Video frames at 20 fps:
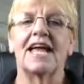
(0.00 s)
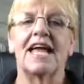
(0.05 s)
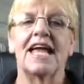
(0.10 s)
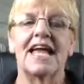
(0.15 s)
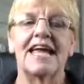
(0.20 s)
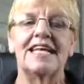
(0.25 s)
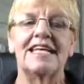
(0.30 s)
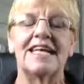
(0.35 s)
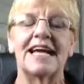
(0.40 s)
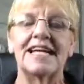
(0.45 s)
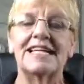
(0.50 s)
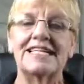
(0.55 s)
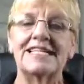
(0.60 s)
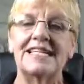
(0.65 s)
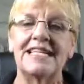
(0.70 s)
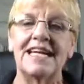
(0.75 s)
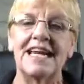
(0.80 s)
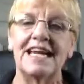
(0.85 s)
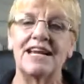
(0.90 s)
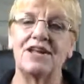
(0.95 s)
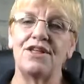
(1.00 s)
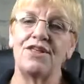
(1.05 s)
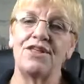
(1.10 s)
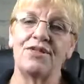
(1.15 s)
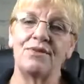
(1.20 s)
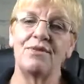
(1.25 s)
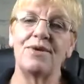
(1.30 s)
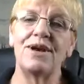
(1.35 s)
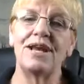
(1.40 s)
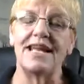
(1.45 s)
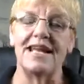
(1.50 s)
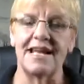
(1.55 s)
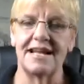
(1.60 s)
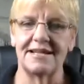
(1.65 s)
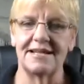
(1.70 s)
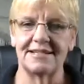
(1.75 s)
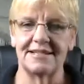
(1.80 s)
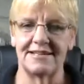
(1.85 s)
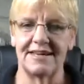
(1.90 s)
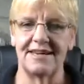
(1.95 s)
In 1983, a
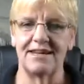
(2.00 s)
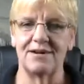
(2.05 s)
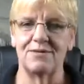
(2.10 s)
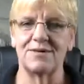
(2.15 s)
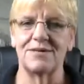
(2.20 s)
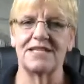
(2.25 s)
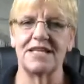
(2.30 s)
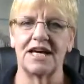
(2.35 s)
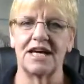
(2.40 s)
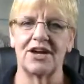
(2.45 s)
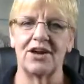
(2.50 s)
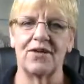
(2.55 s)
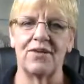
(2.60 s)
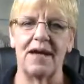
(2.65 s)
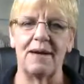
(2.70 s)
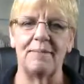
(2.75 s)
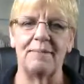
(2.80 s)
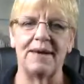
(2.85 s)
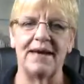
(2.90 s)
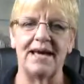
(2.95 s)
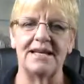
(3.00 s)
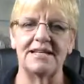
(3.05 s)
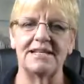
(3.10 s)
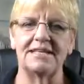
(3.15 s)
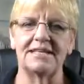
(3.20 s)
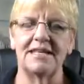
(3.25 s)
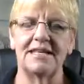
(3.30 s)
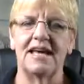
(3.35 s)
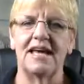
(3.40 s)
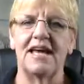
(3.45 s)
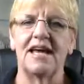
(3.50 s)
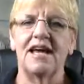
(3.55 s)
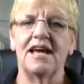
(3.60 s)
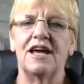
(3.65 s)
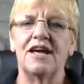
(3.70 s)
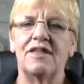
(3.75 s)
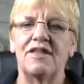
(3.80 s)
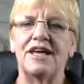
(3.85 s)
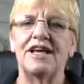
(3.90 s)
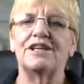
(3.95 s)
study was done on that base
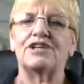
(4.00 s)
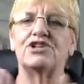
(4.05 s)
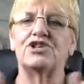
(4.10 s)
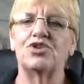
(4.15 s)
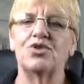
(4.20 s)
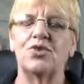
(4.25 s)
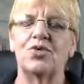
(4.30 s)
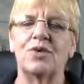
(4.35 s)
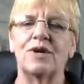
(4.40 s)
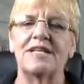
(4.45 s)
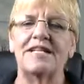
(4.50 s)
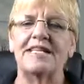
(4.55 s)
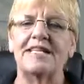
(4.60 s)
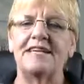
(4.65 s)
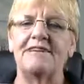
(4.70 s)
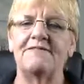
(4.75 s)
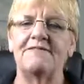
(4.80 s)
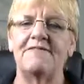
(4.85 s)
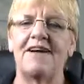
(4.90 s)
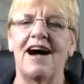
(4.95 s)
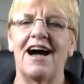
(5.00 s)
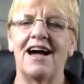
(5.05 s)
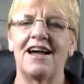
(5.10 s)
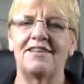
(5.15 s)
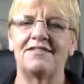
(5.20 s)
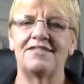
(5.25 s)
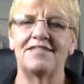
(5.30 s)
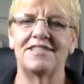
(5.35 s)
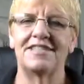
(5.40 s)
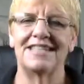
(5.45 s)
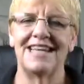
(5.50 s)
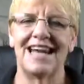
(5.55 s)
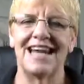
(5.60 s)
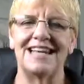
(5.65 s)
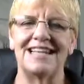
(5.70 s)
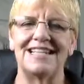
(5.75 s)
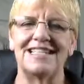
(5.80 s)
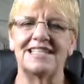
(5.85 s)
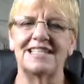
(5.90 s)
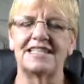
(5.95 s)
that 25
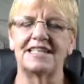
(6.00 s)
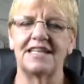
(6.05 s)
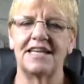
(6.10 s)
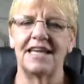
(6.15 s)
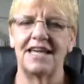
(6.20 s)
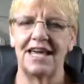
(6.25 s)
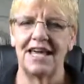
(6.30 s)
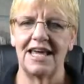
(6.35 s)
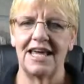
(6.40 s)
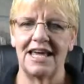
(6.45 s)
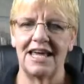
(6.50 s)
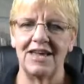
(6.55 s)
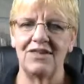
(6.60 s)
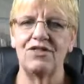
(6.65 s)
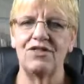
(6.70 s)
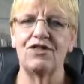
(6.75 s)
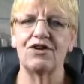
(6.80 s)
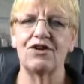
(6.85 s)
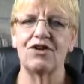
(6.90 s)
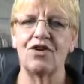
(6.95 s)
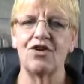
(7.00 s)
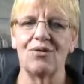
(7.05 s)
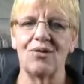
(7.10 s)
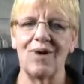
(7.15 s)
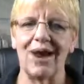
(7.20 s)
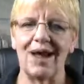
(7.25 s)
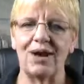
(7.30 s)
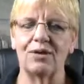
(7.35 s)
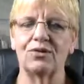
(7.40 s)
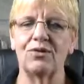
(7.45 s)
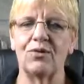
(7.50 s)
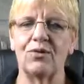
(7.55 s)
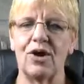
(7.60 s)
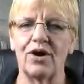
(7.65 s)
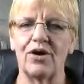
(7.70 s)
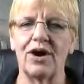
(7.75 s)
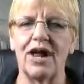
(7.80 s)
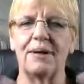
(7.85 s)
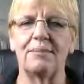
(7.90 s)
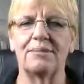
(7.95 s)
sites in the
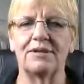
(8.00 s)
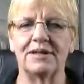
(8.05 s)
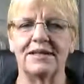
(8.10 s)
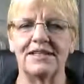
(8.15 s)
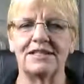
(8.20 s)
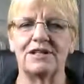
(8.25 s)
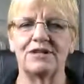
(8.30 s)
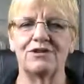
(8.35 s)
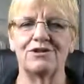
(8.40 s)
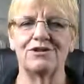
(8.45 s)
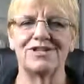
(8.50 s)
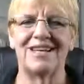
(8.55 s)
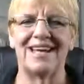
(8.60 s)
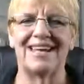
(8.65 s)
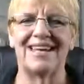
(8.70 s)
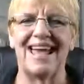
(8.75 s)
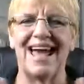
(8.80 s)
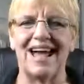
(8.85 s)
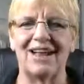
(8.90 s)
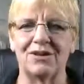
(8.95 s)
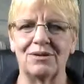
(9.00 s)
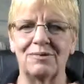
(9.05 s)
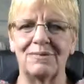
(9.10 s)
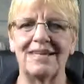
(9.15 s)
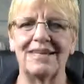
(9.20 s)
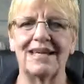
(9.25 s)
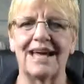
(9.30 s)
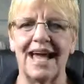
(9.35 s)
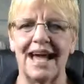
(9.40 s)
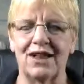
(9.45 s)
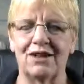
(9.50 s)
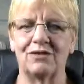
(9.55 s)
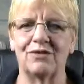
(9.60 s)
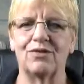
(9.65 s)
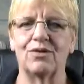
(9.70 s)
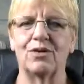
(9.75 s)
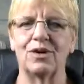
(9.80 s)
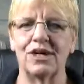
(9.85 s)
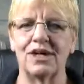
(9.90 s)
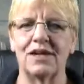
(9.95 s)
groundwater, and please understand, Alameda,
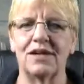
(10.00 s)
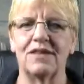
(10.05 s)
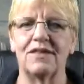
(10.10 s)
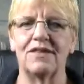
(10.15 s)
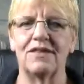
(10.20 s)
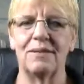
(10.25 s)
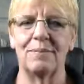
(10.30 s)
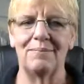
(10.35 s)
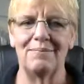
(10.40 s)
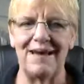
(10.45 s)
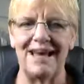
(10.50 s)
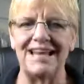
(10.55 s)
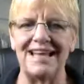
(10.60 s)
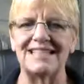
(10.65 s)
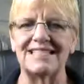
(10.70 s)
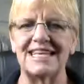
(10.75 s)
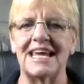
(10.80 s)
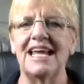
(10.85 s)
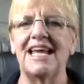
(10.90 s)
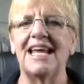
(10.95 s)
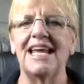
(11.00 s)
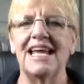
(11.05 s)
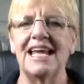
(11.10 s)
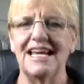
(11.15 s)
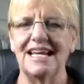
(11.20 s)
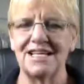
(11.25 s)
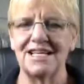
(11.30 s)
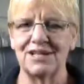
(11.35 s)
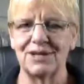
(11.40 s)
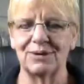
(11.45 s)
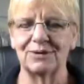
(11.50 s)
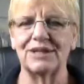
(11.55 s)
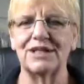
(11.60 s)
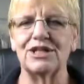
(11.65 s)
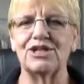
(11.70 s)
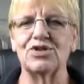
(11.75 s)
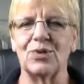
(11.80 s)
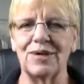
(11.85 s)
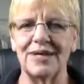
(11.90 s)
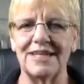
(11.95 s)
California, the base is only
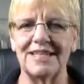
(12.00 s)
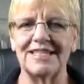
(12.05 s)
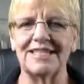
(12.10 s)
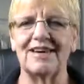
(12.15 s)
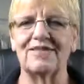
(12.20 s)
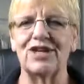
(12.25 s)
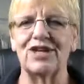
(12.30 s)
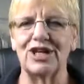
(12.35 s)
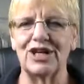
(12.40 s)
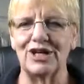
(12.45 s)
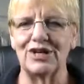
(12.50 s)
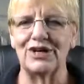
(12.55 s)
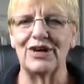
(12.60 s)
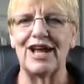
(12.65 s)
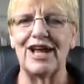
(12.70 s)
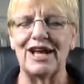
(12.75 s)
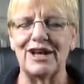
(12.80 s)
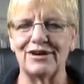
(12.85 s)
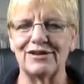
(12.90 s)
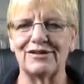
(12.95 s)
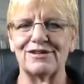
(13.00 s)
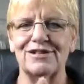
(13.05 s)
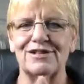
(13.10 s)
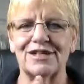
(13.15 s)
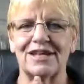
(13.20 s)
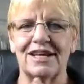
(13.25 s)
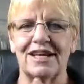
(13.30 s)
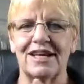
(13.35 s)
2,700 acres.